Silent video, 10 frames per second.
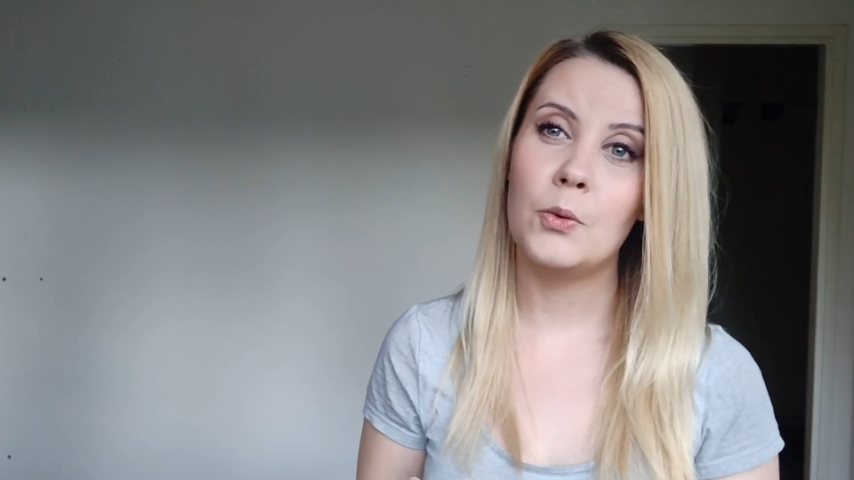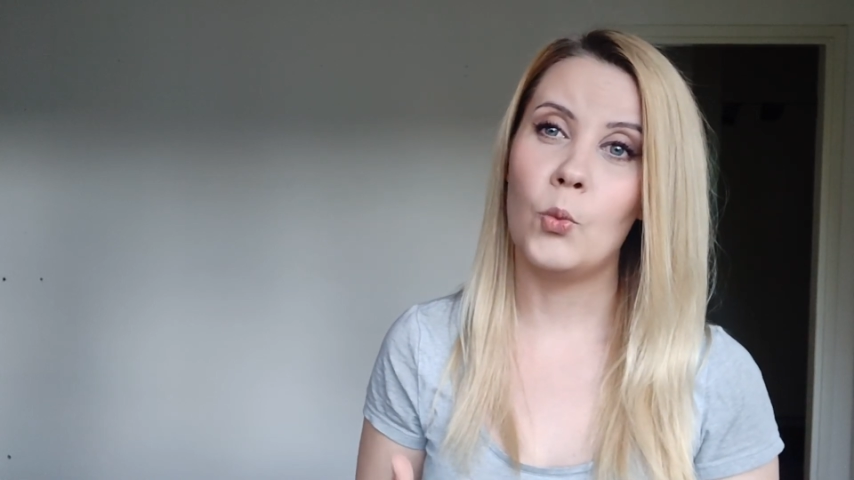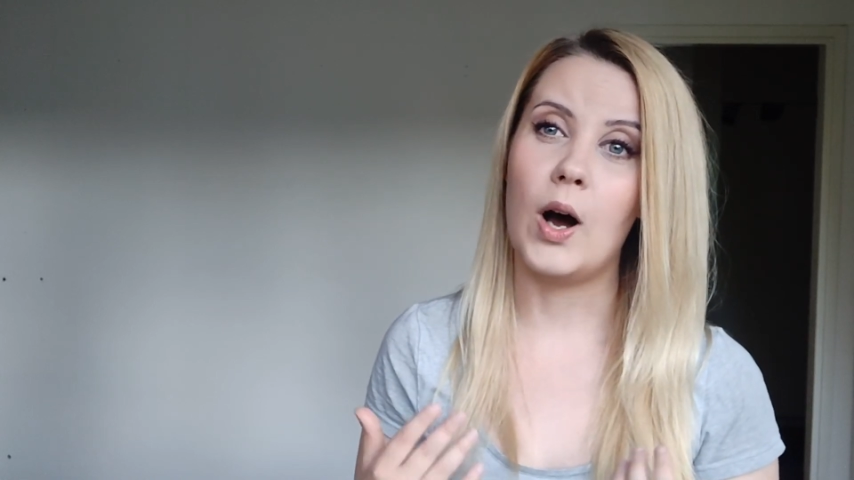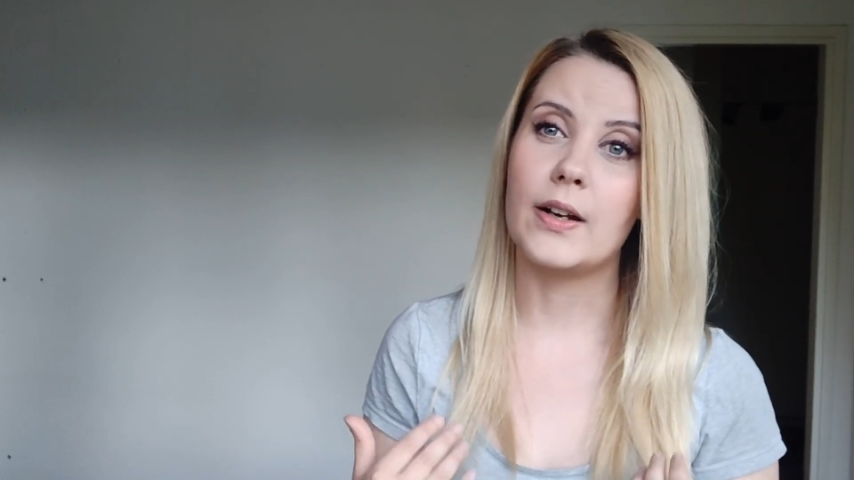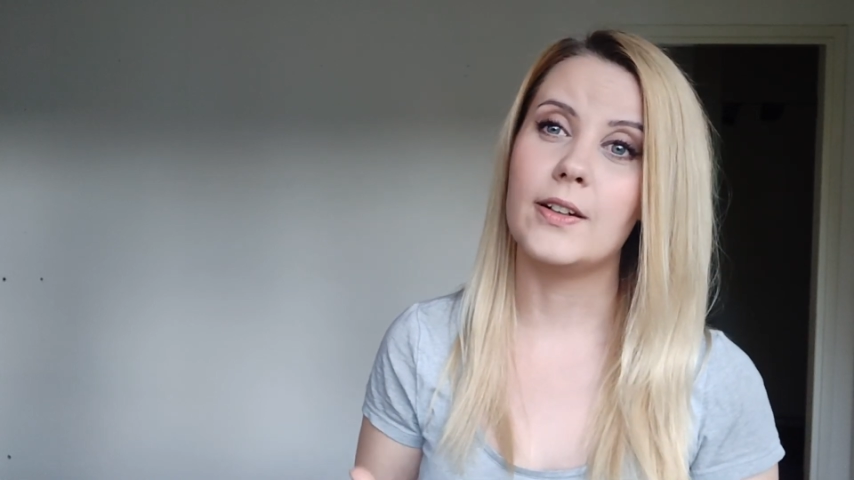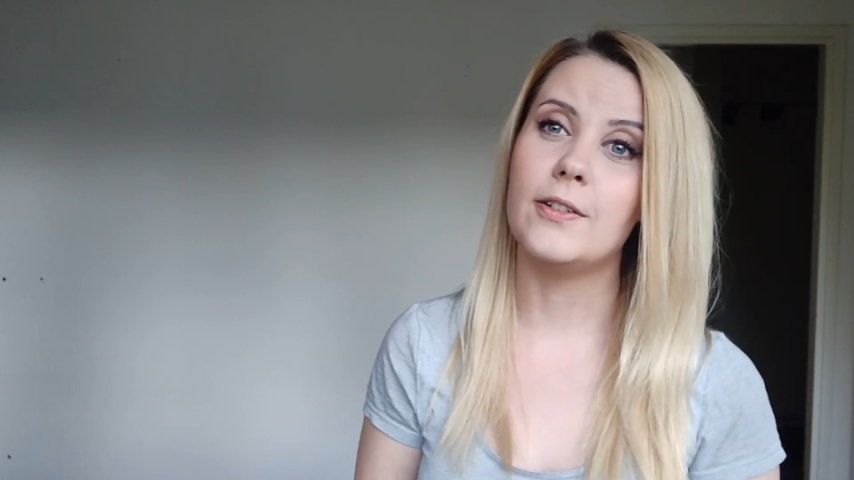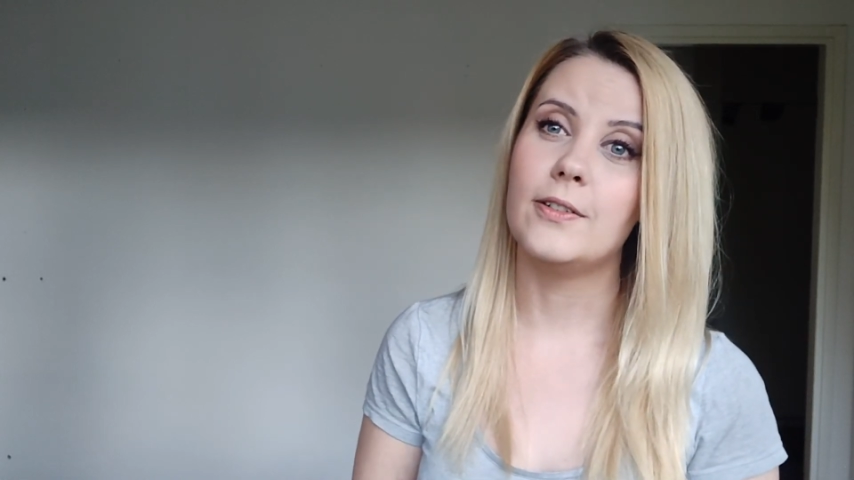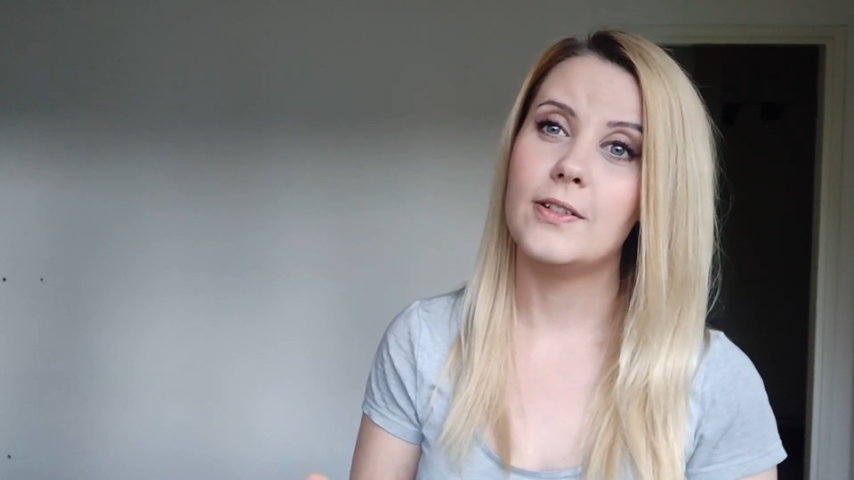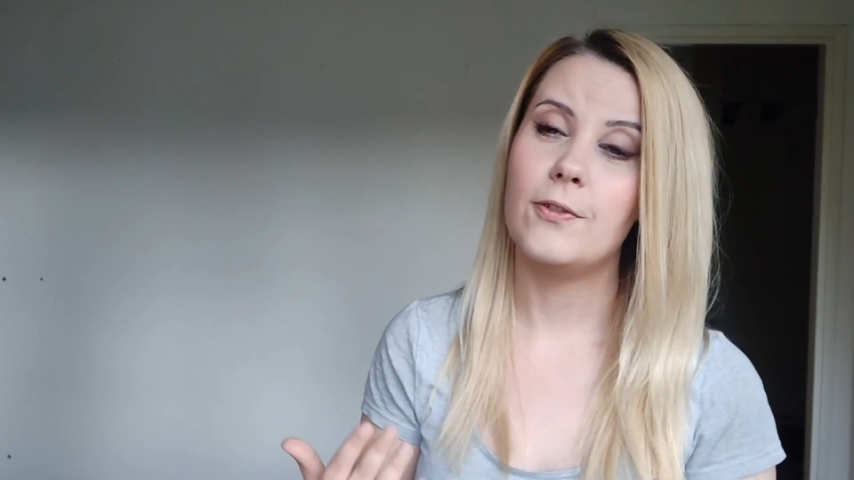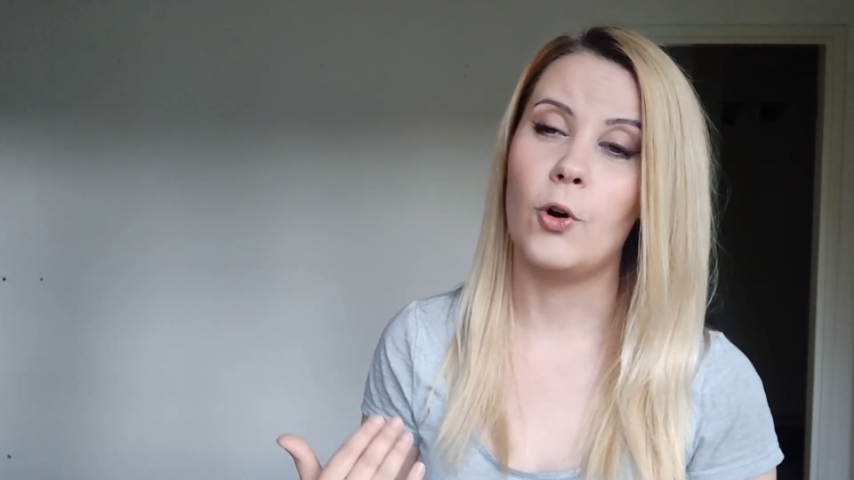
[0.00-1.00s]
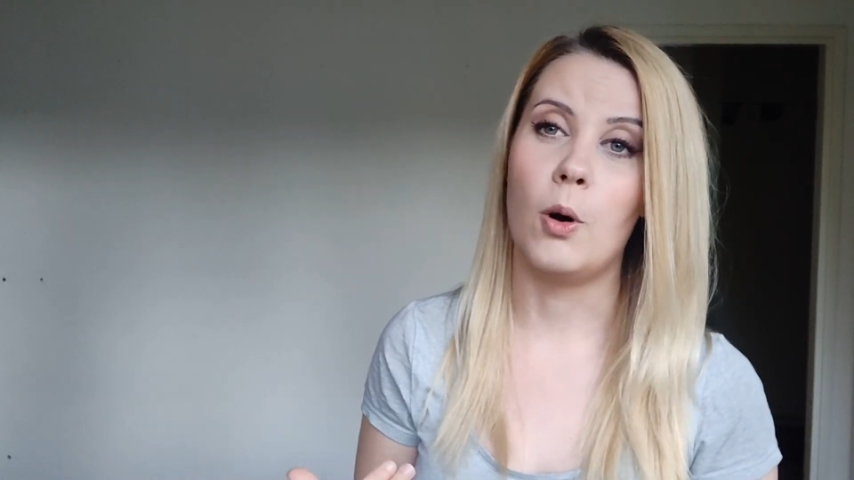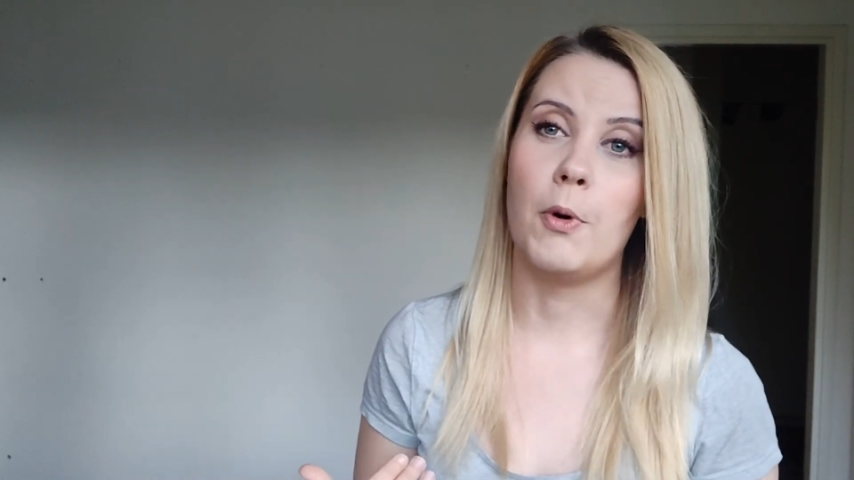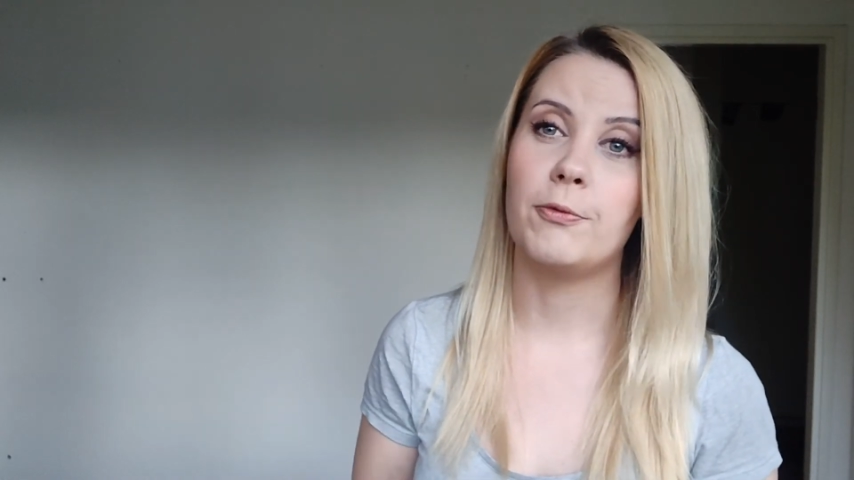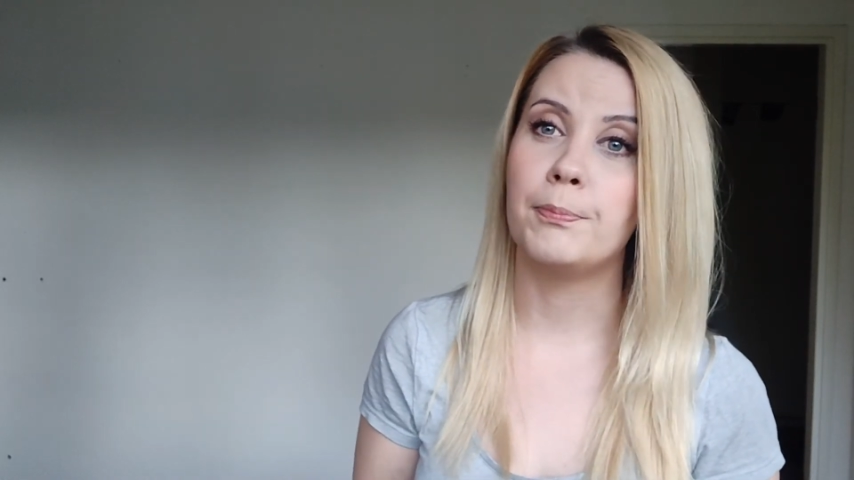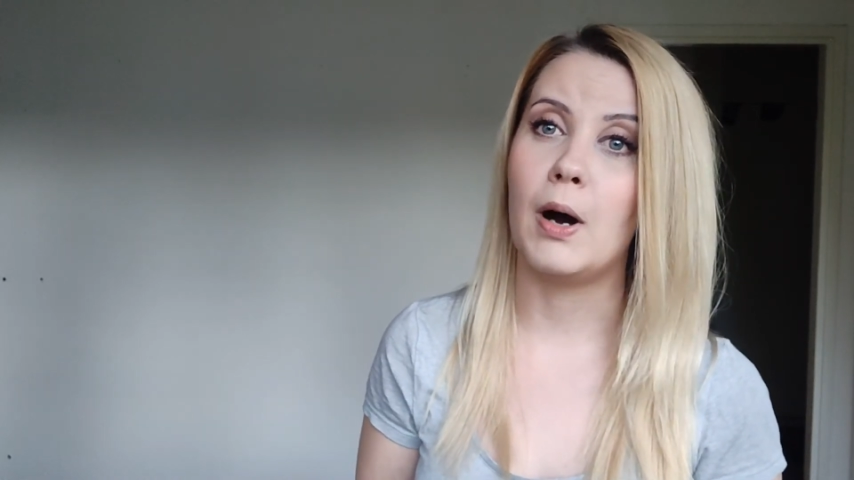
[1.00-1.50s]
one form of